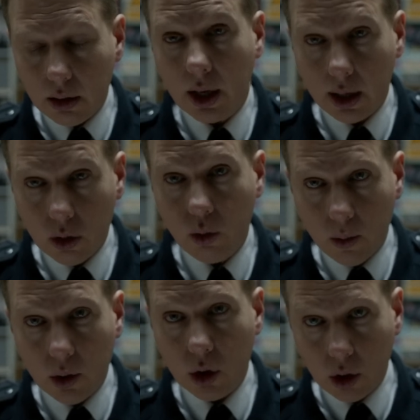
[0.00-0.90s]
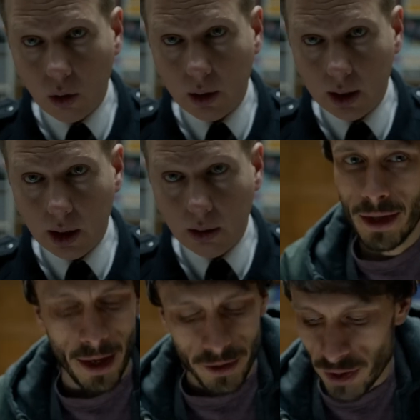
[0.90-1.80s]
You say this woman's stalking you.
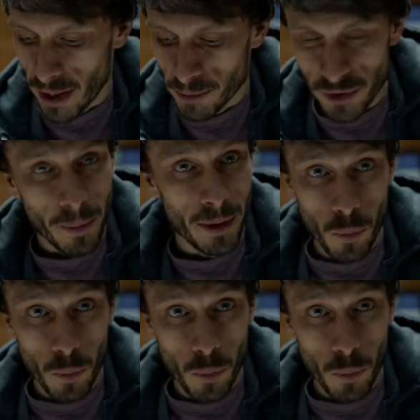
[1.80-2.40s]
Yeah, she comes to my